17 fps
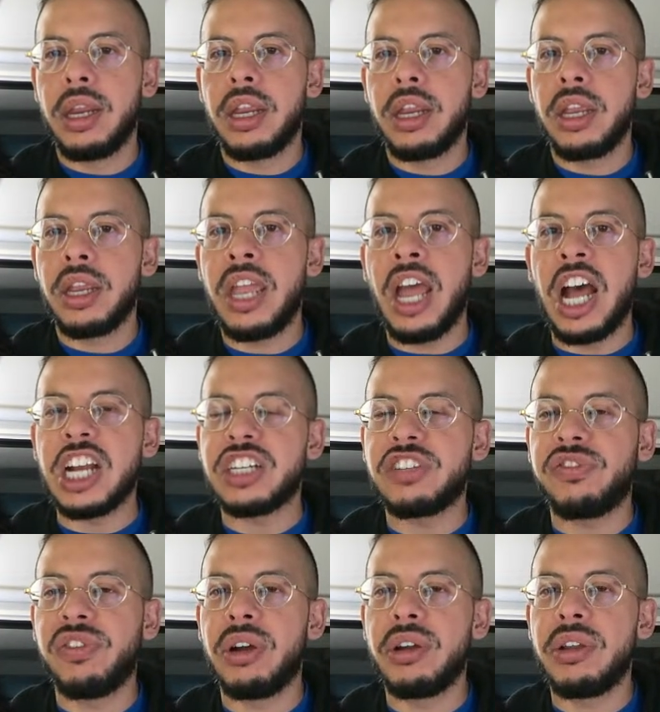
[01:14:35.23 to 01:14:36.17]
Cash
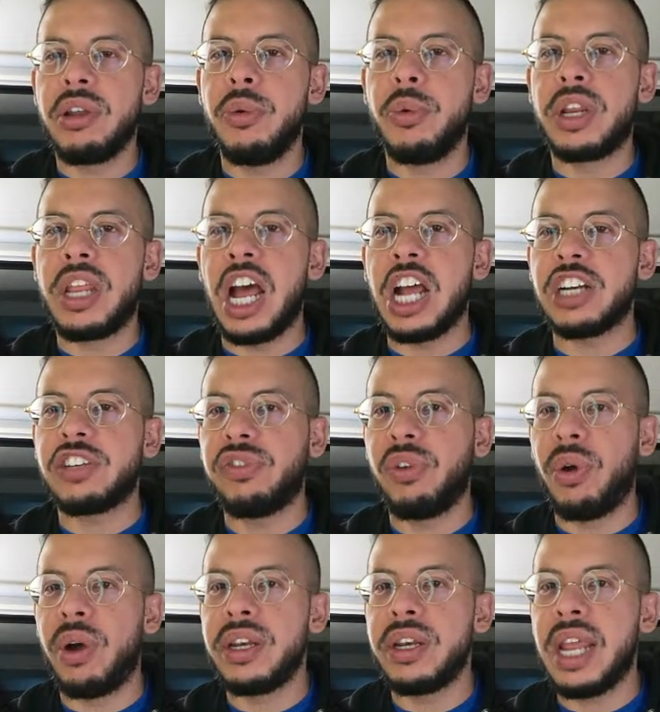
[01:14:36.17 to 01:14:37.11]
flow, you would cash flow
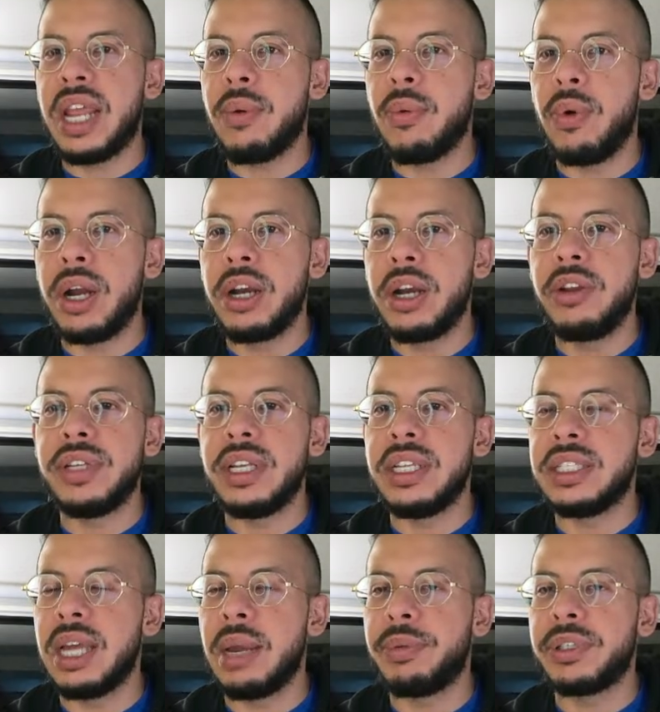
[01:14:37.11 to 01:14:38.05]
on day one using
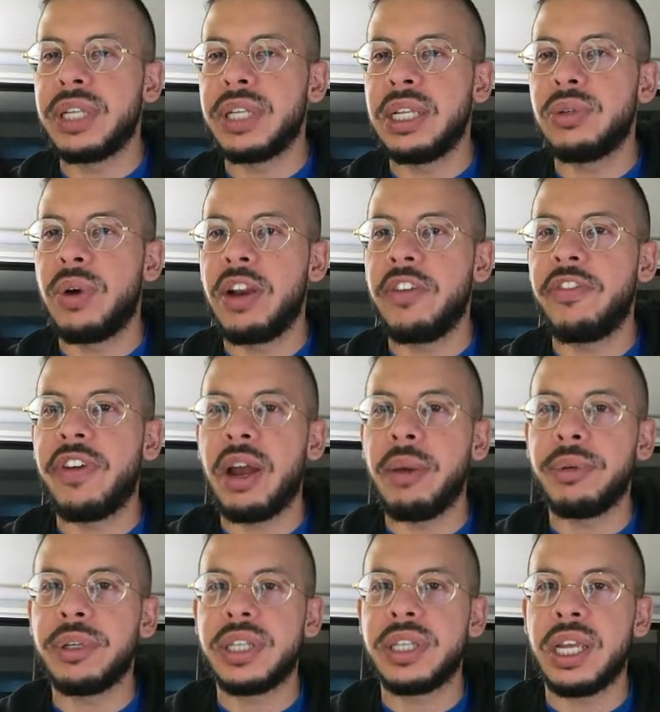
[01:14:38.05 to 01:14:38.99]
10%,
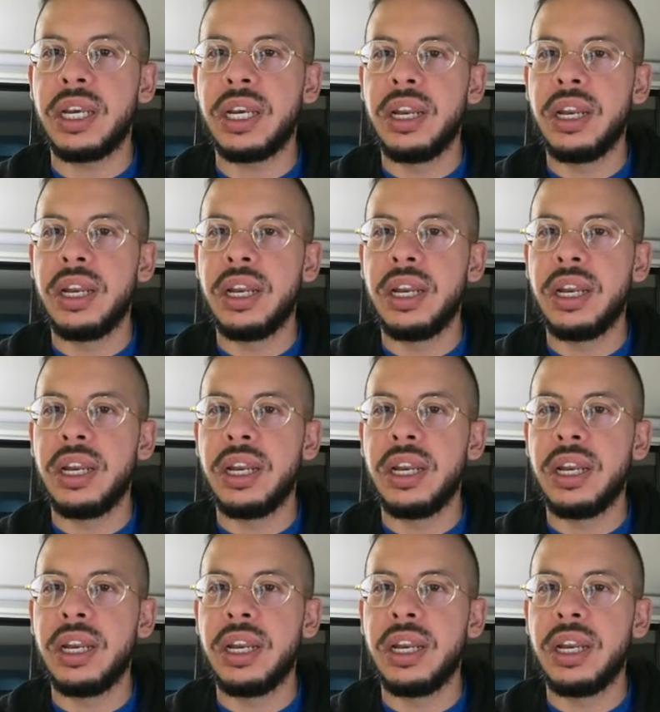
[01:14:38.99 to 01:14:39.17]
25%.